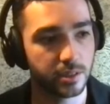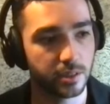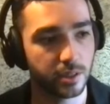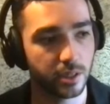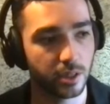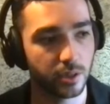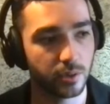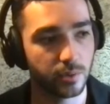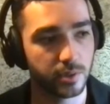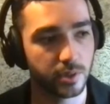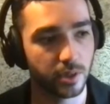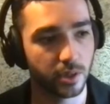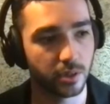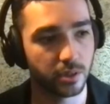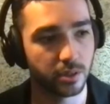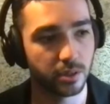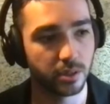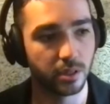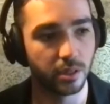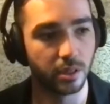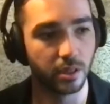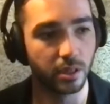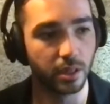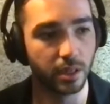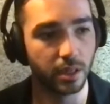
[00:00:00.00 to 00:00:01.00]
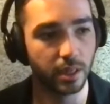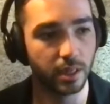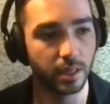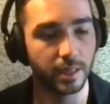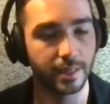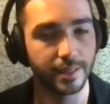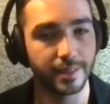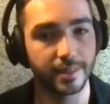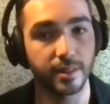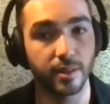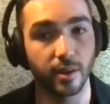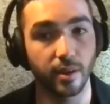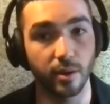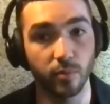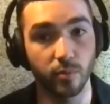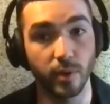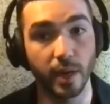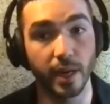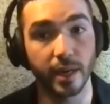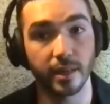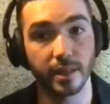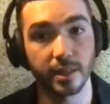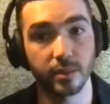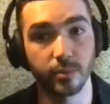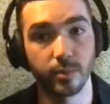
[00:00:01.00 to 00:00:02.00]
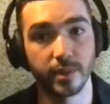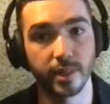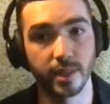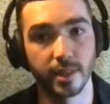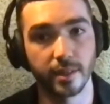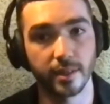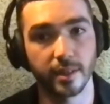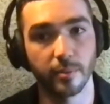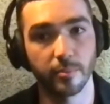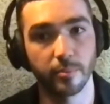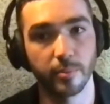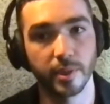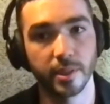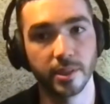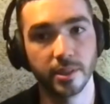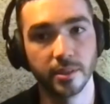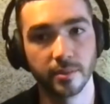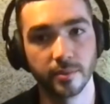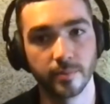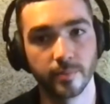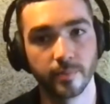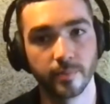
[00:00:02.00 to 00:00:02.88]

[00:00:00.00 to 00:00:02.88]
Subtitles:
that goes on directly within a company.